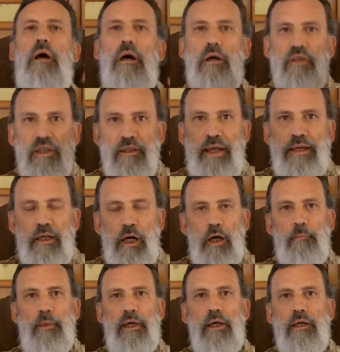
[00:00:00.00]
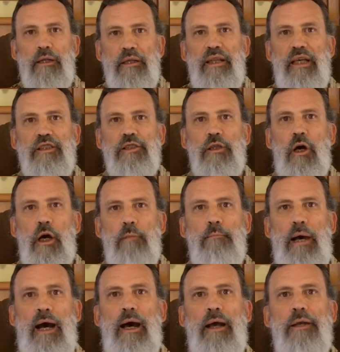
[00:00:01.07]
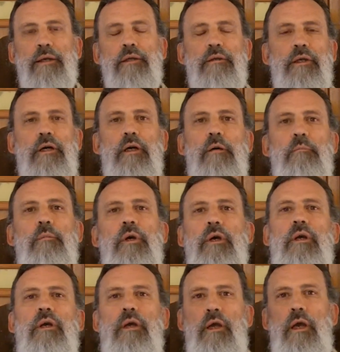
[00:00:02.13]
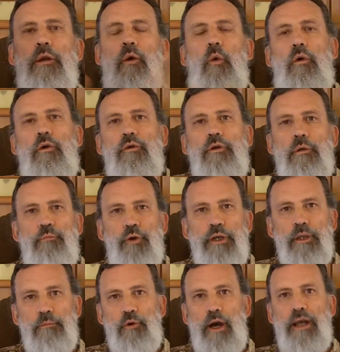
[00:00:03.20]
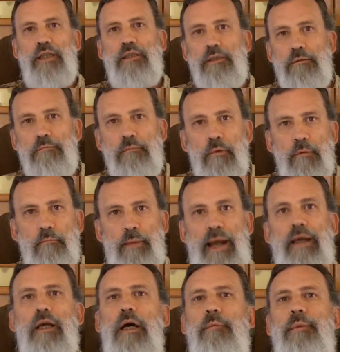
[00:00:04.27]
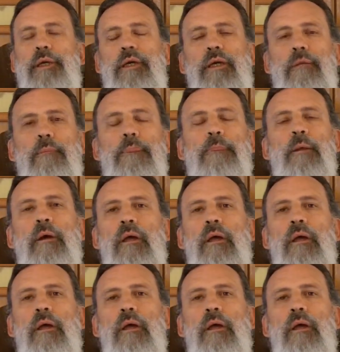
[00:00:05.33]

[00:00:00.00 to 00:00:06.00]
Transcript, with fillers: uh, then they come in and they start buying them in order to bring the price back up again.